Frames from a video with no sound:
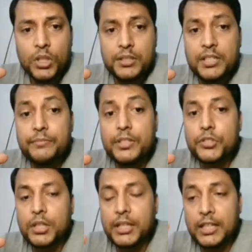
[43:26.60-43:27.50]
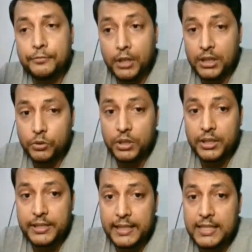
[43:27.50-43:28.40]
division in follicular
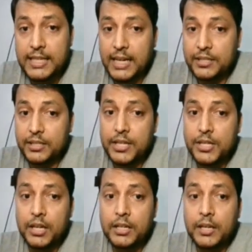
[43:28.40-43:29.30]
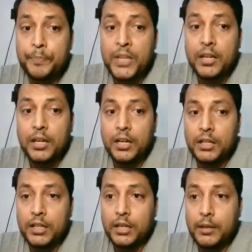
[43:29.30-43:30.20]
cells. As a result,
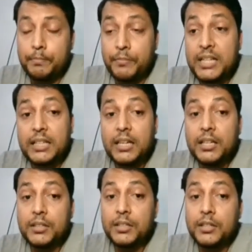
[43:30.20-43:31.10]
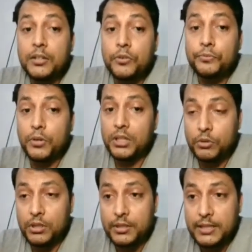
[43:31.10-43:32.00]
multi-layered
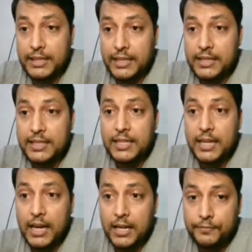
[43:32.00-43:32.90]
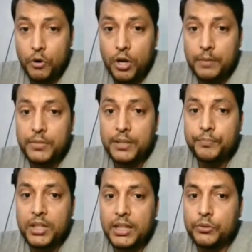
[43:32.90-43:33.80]
follicular cells are formed.
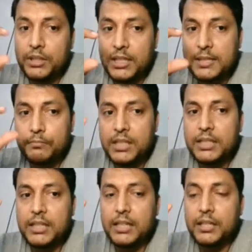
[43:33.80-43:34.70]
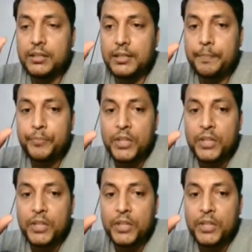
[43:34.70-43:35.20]
Now this multi-layered